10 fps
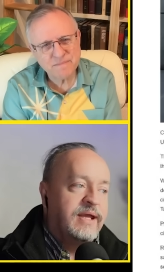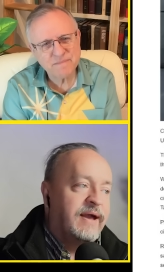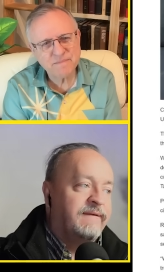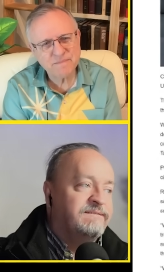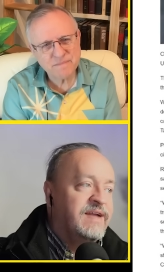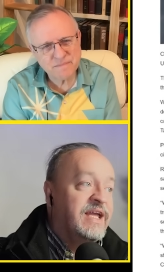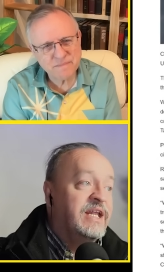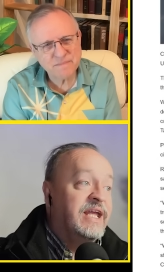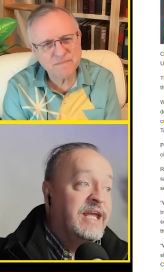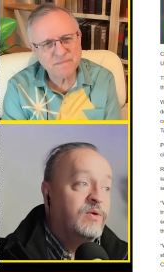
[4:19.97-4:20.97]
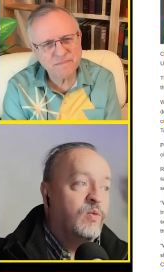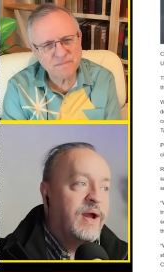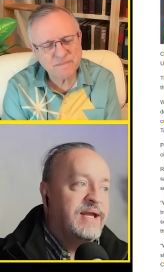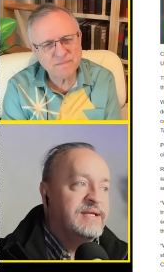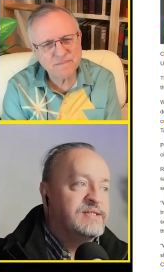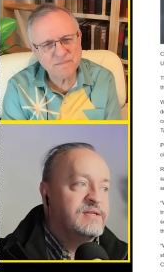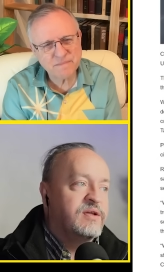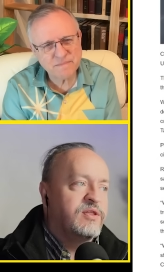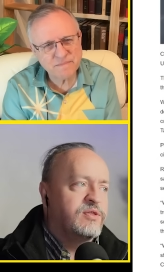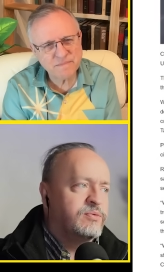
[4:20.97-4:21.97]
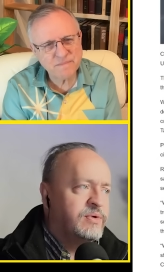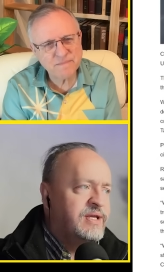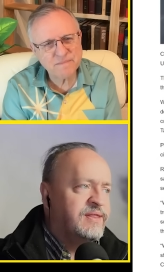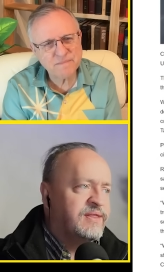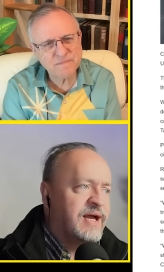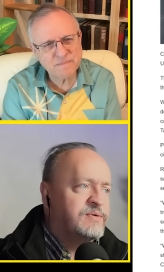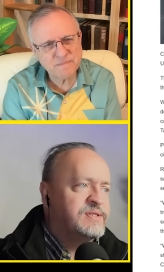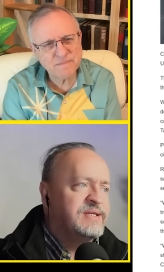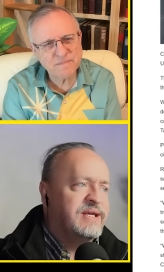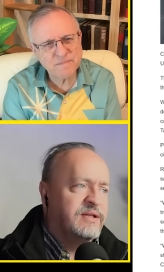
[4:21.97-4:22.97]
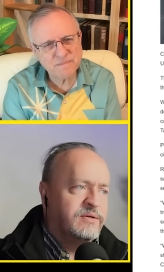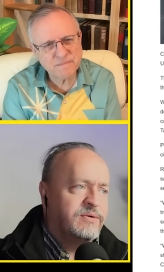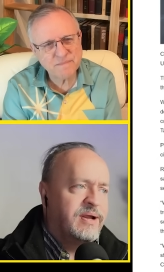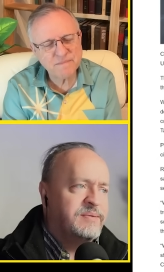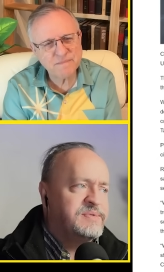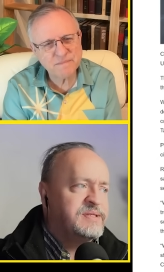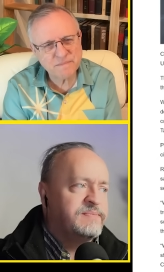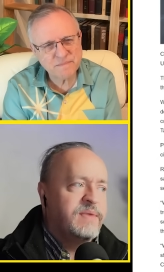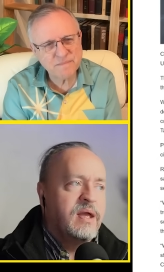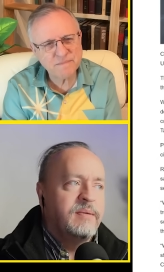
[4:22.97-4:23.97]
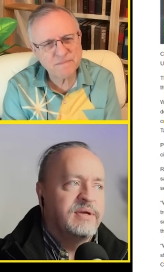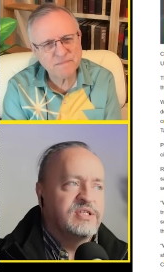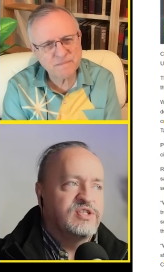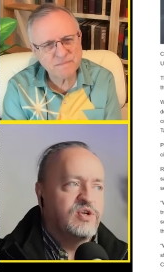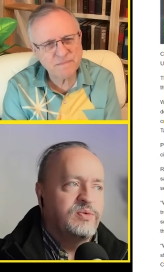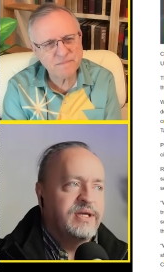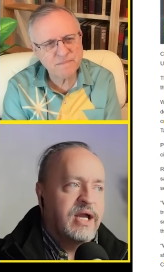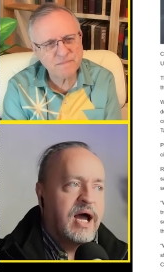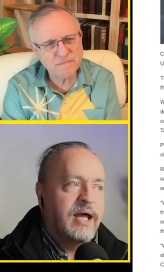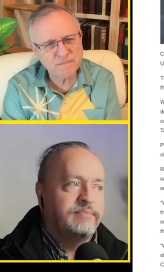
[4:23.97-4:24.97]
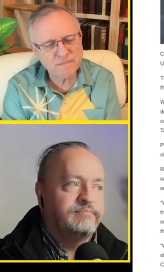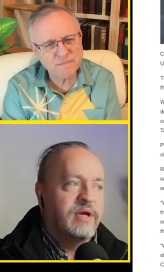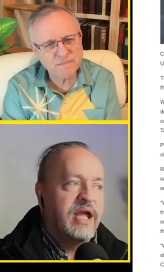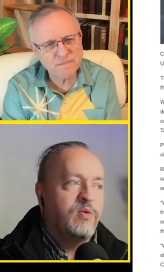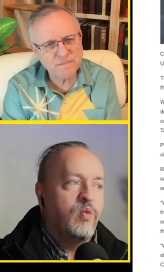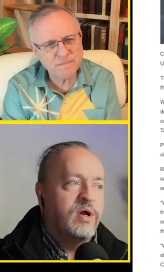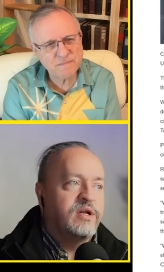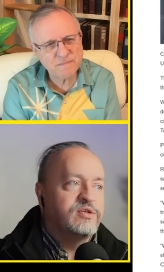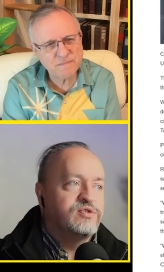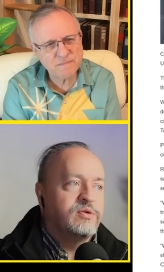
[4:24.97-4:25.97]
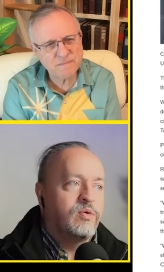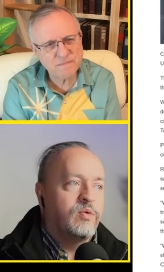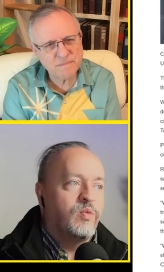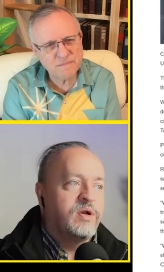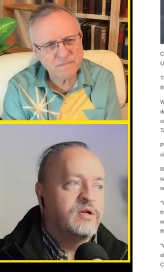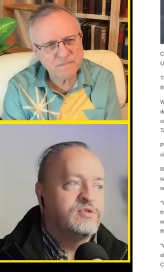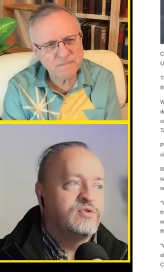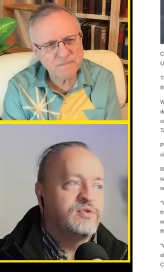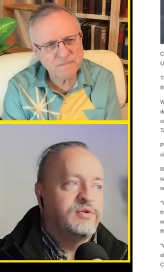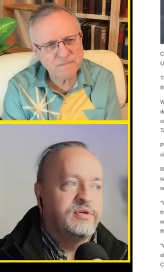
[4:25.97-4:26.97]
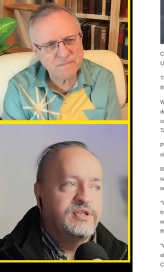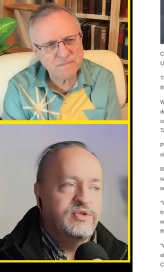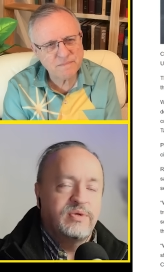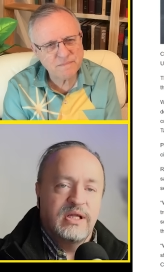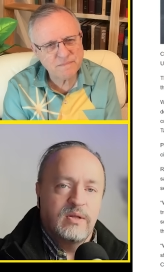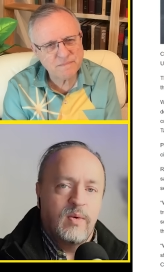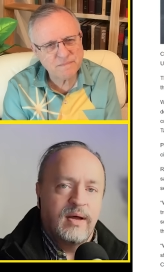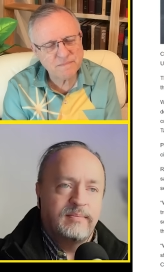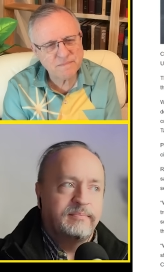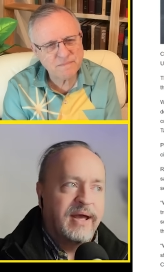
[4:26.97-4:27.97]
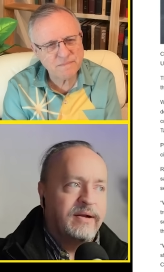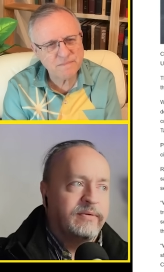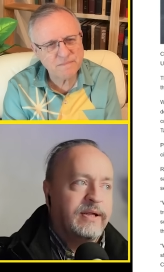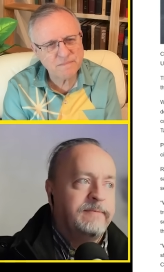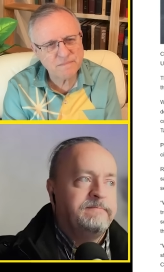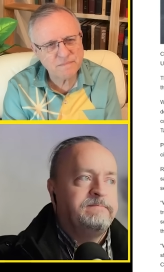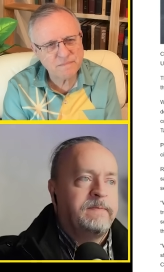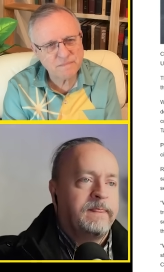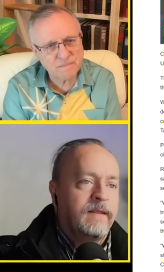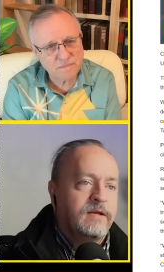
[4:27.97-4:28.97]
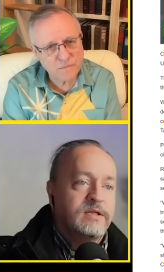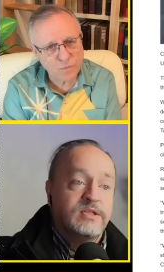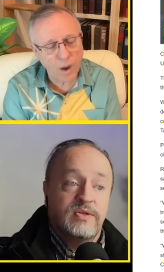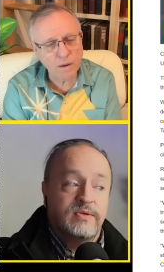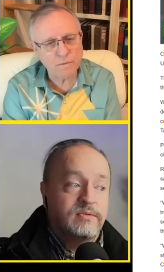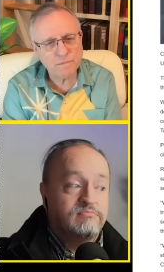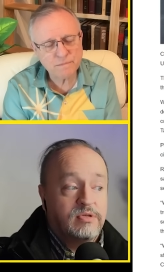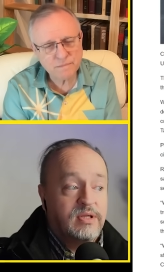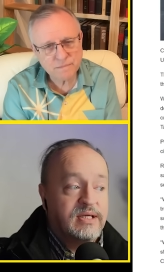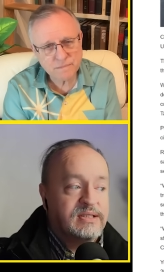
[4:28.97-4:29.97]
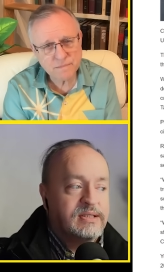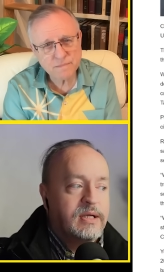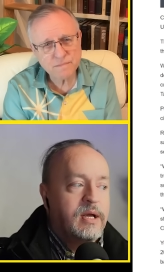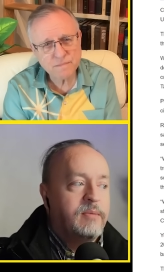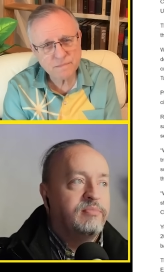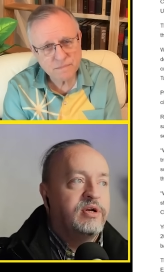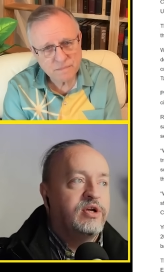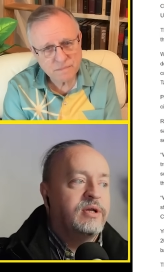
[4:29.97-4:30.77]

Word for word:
Speaker 1: Yeah, it, it weighs three thousand kilograms because it's only got a one hundred or one hundred thirty-two kilowatt battery. Wow. So, So that's pretty